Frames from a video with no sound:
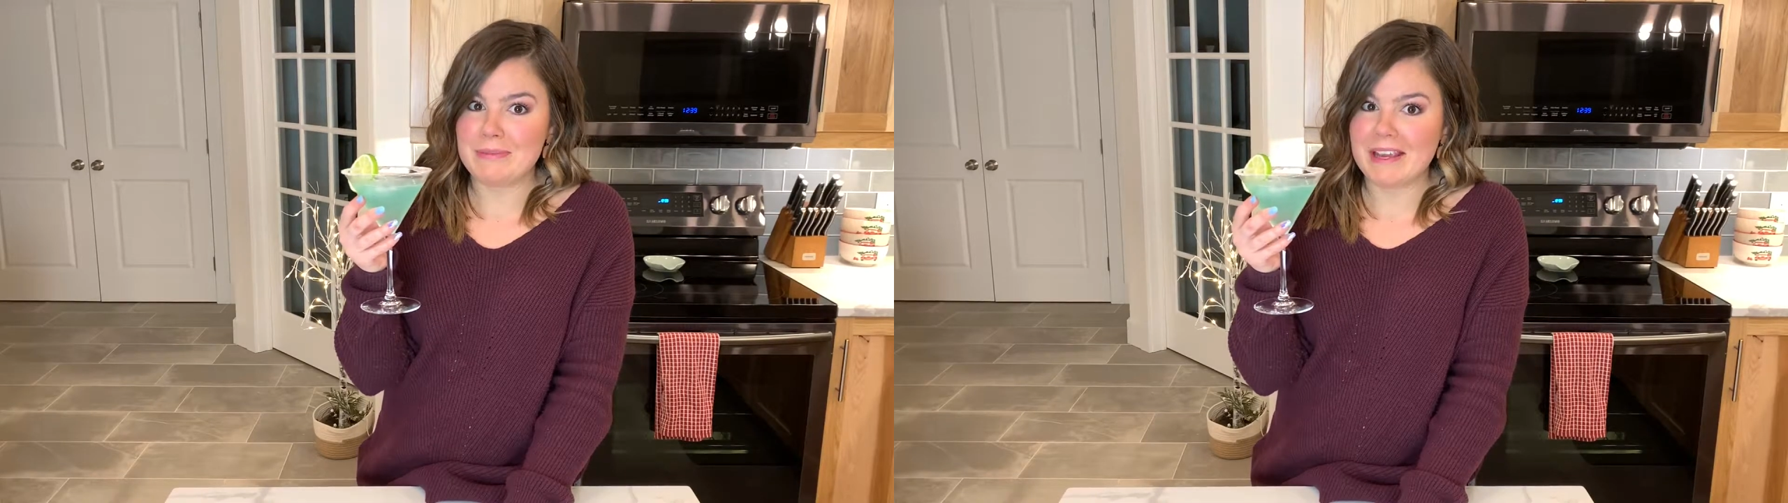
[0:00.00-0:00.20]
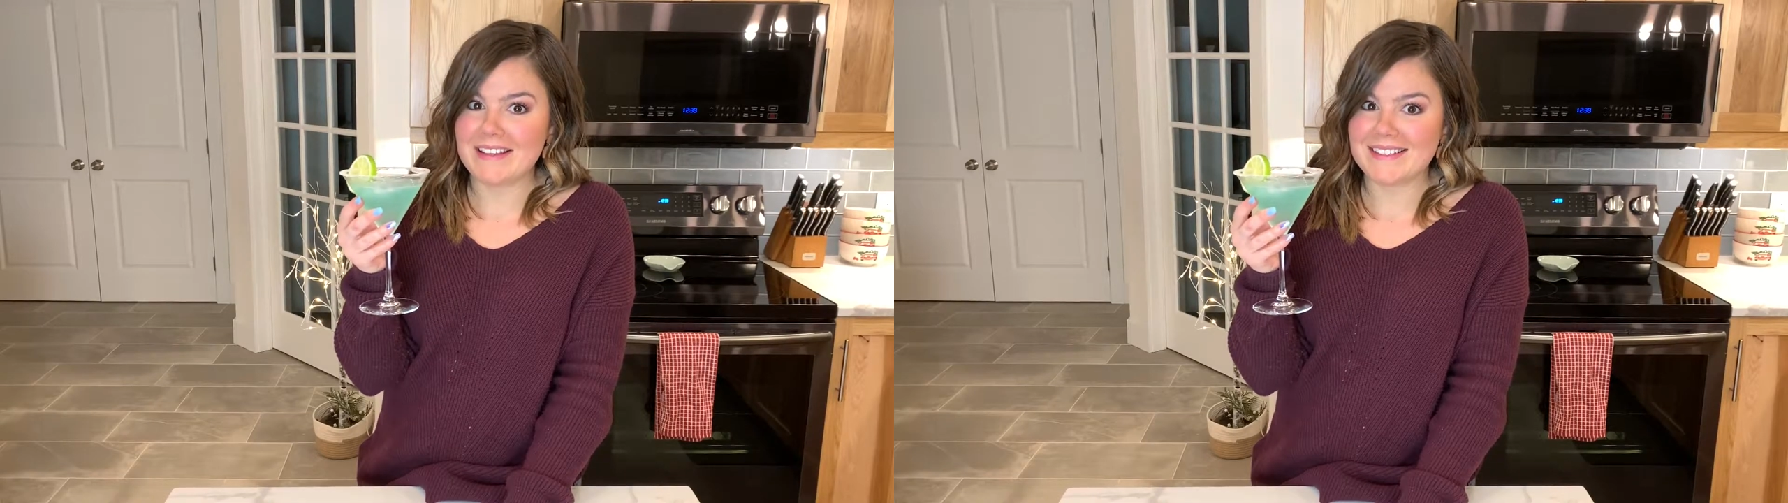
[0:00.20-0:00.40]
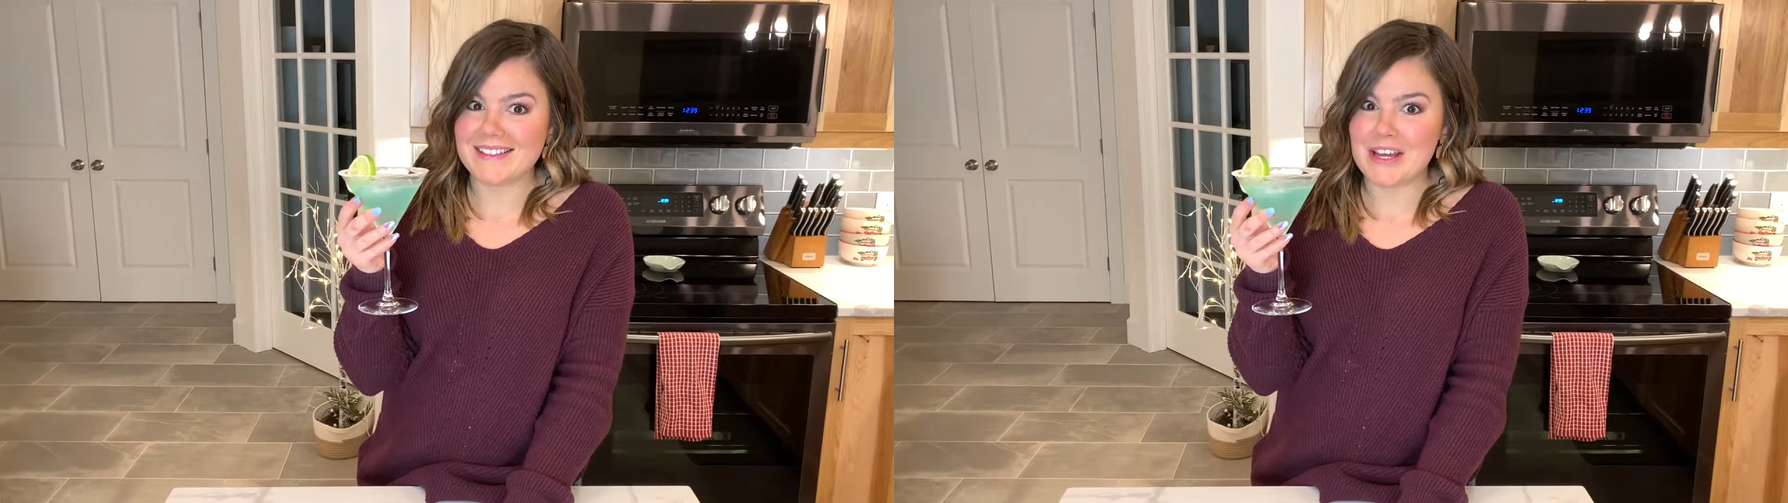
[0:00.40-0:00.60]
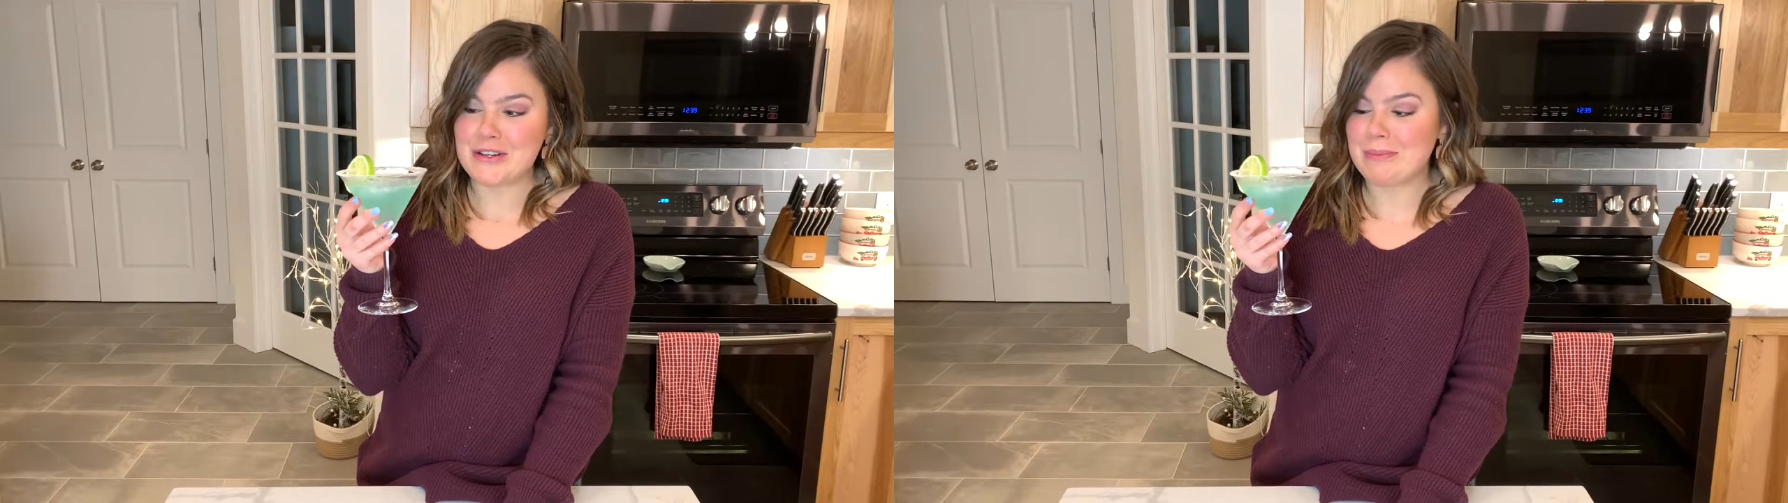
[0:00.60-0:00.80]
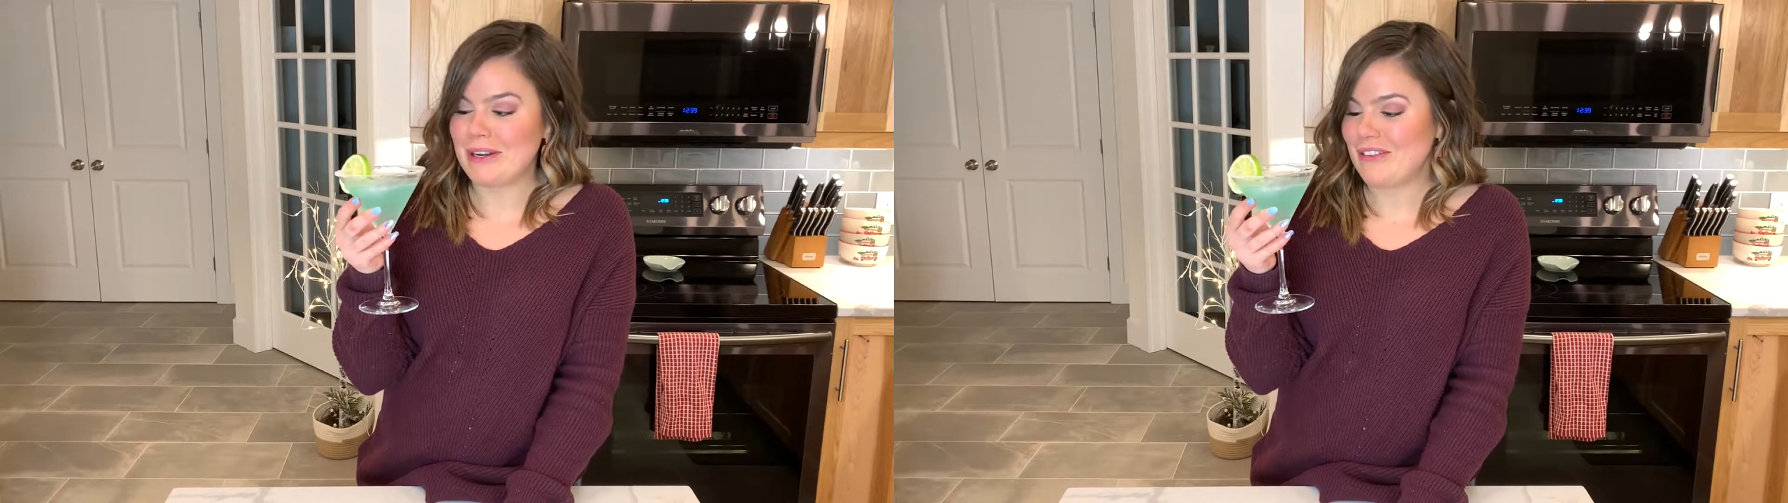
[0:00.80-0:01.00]
to make a
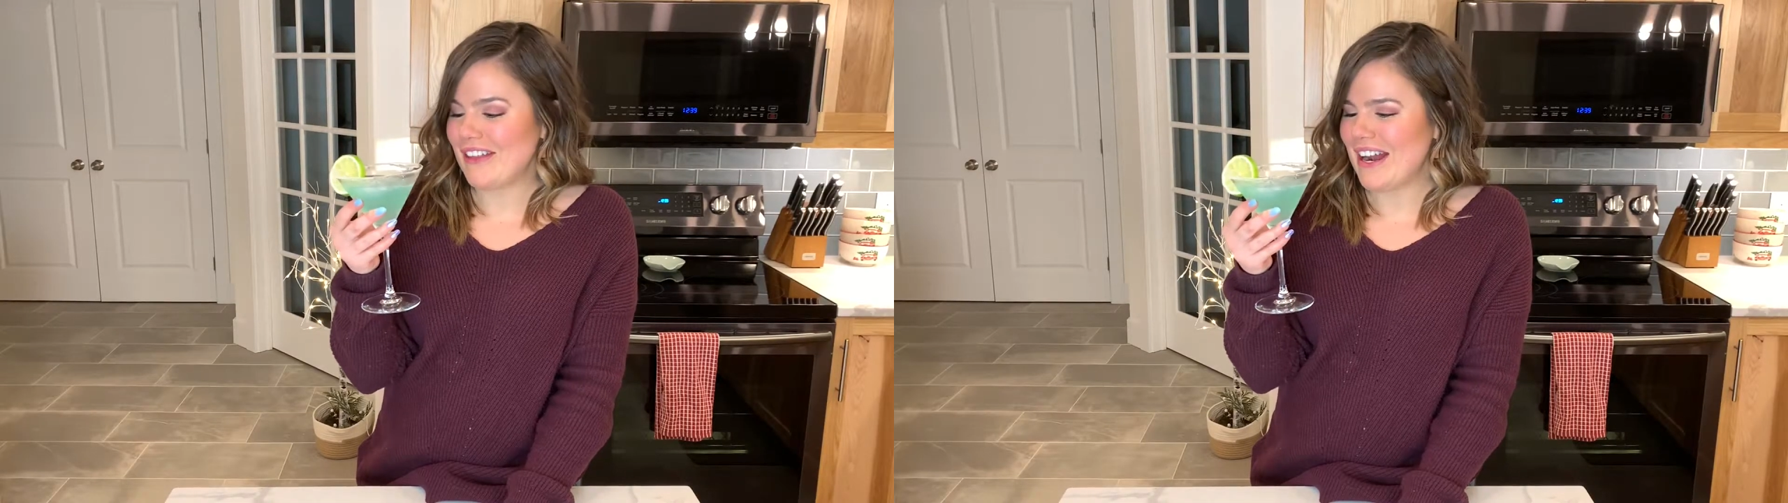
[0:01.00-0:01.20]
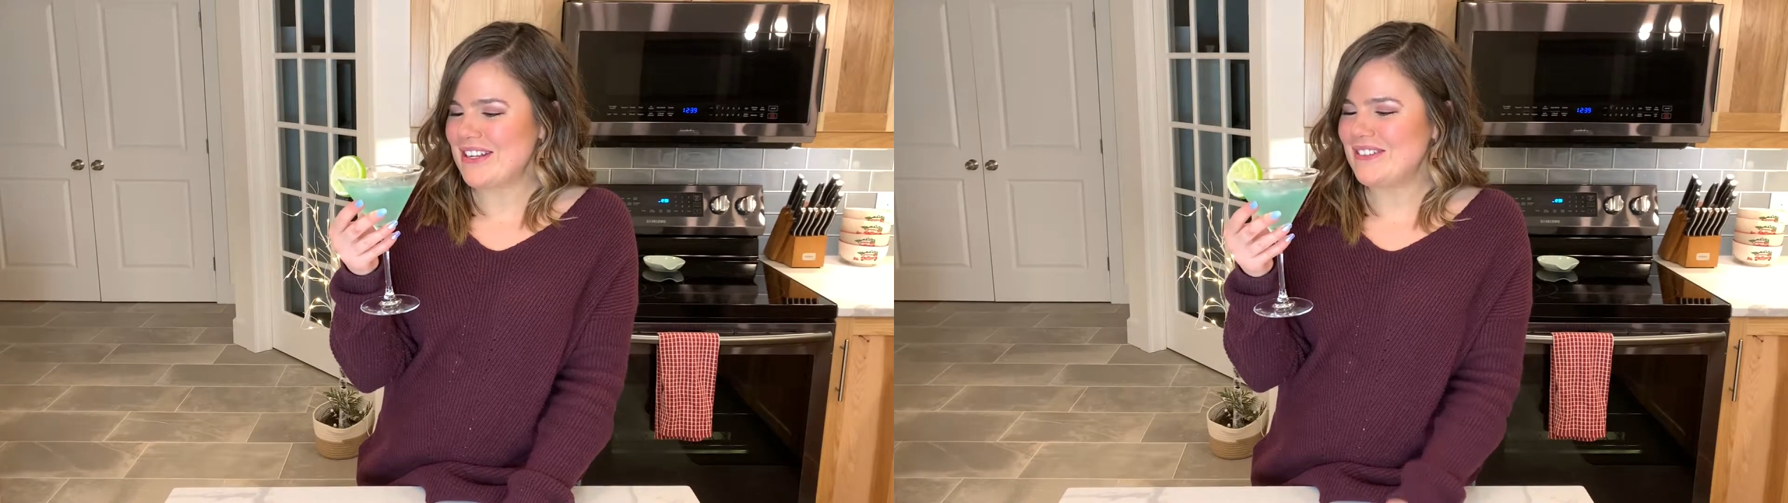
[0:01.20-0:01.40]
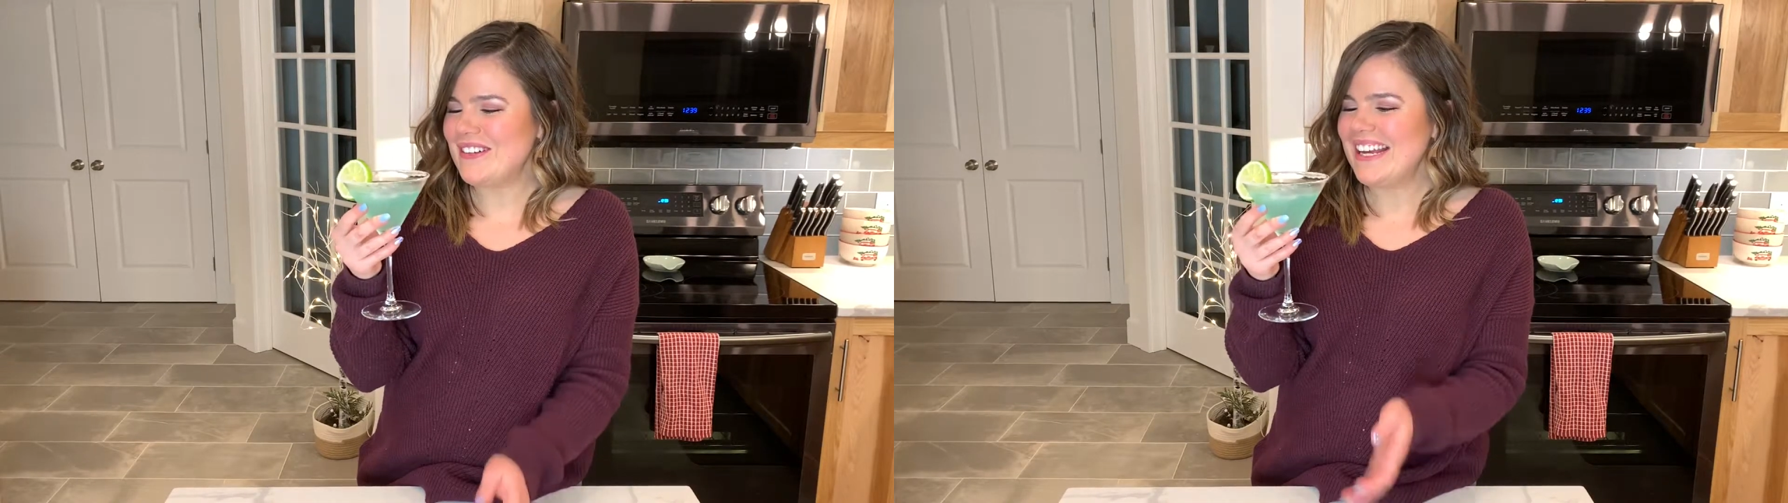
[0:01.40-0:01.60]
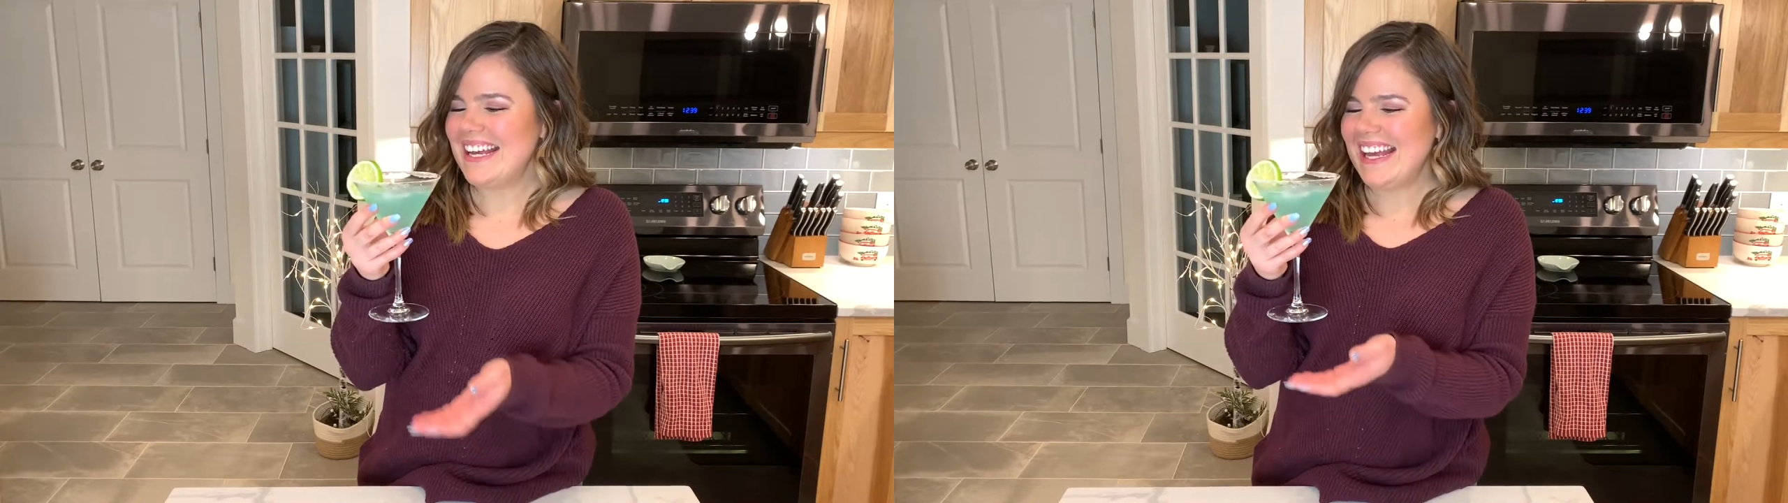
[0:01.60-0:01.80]
slush better than I do.